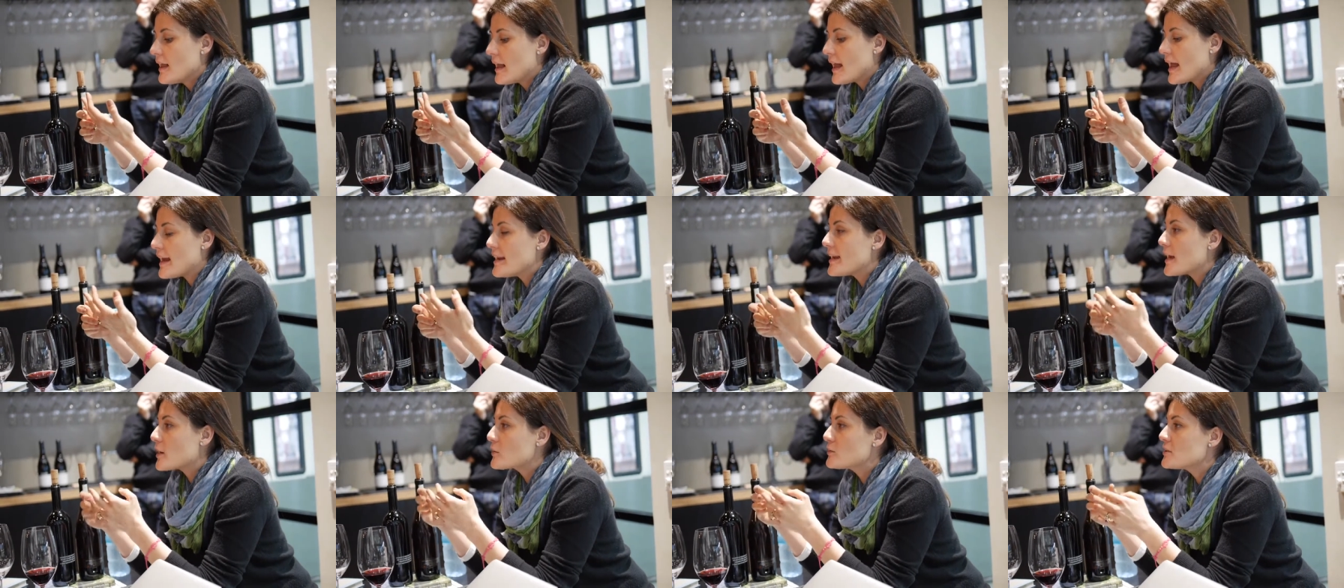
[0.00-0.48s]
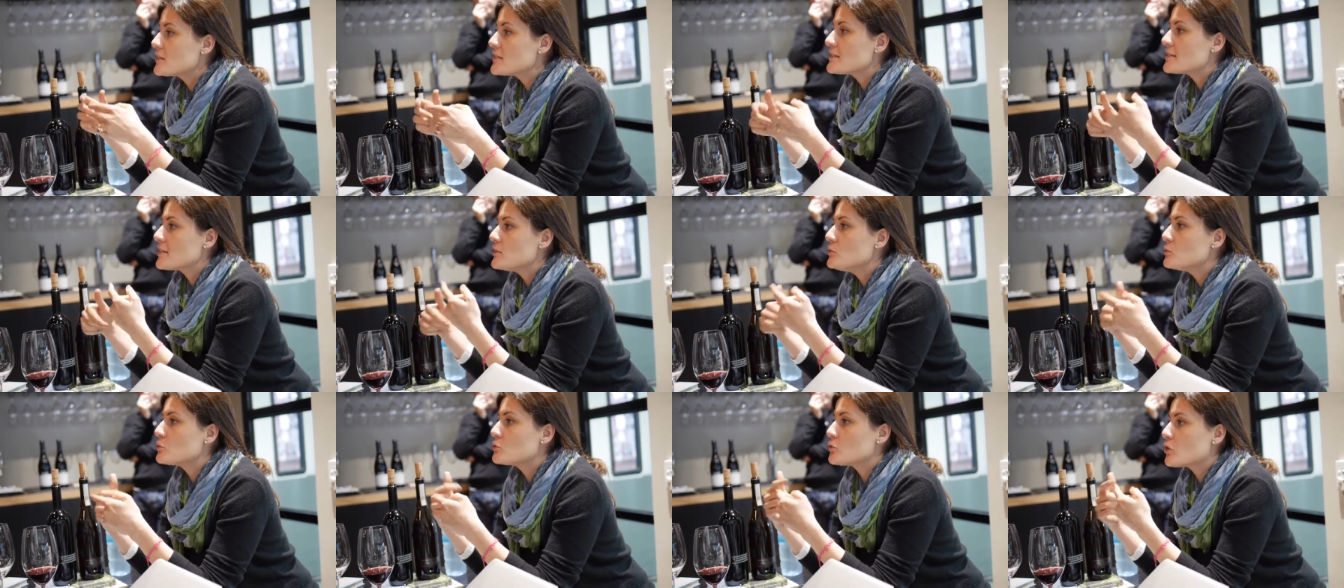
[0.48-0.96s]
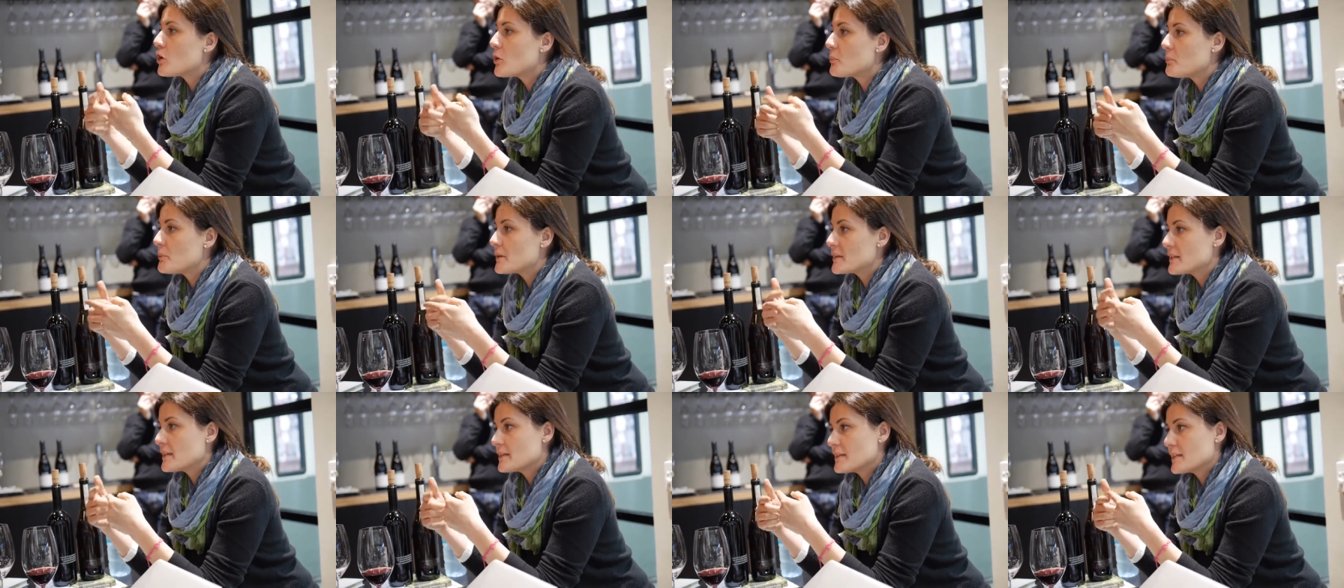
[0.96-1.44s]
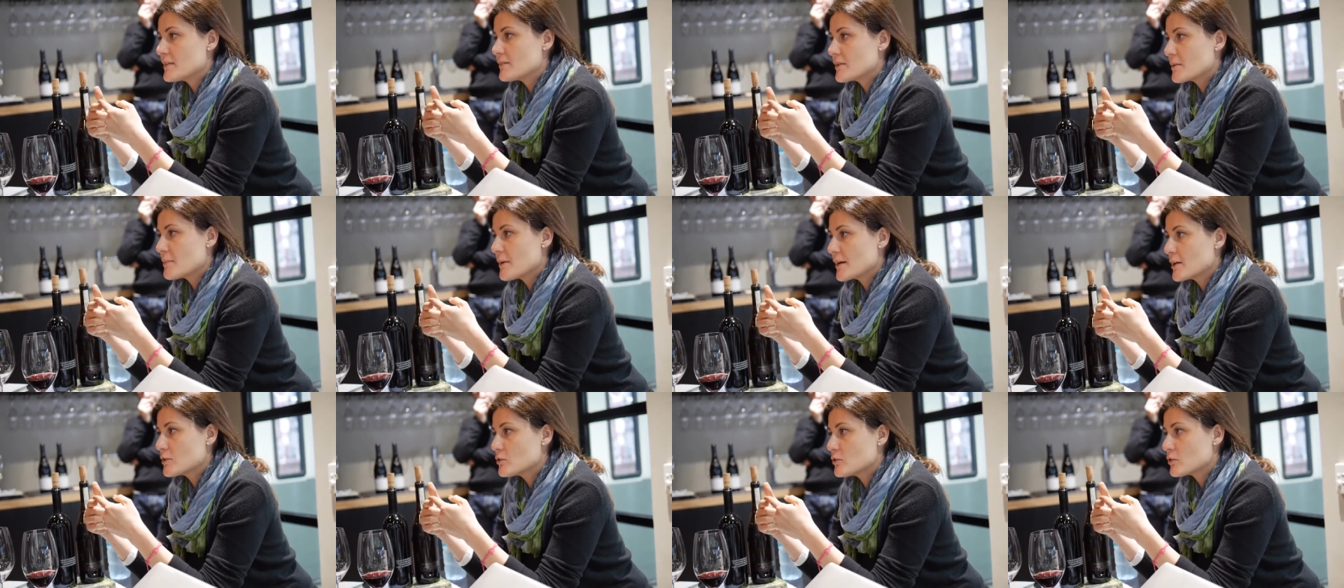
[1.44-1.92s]
And now there is a new topic that
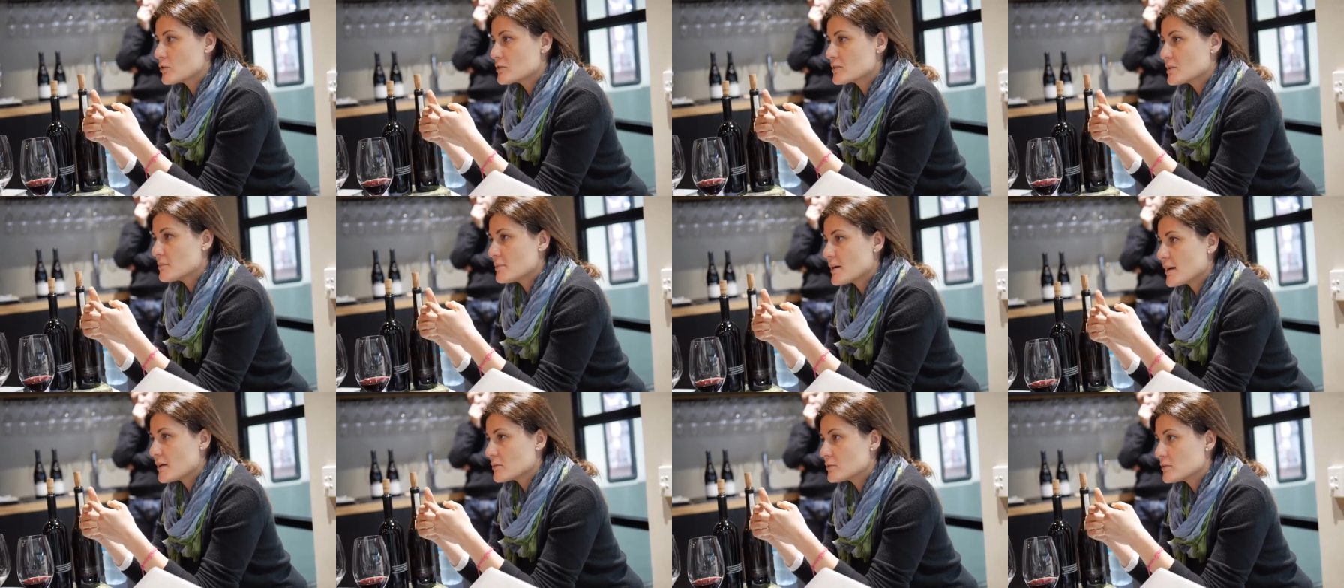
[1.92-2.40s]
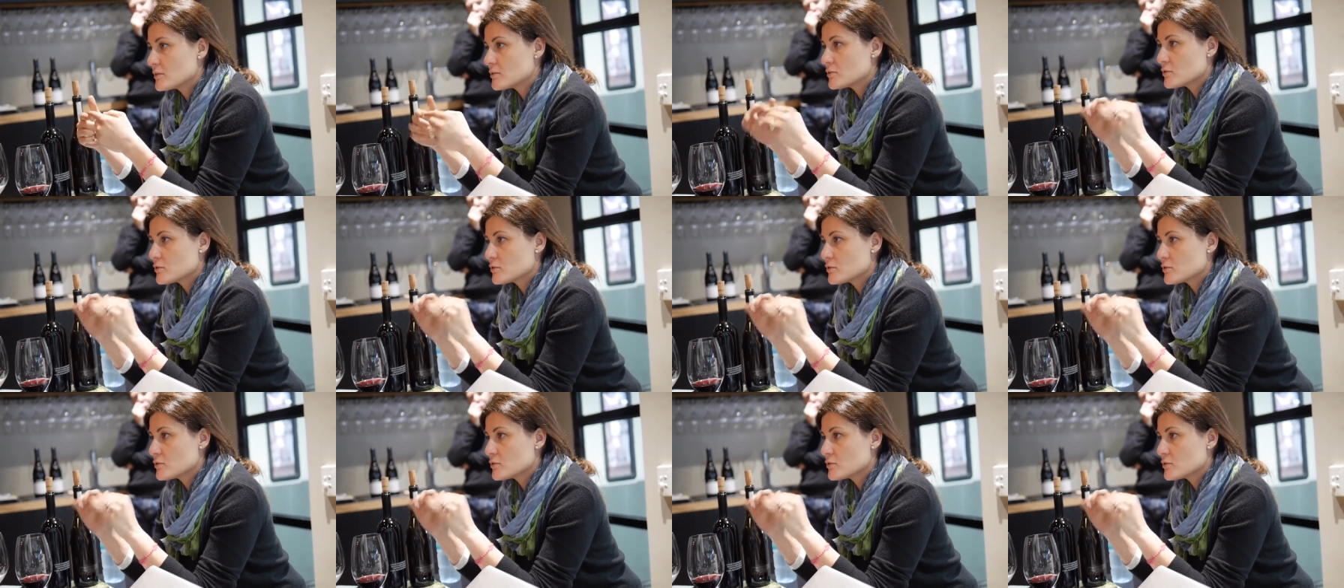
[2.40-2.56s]
everybody talks about.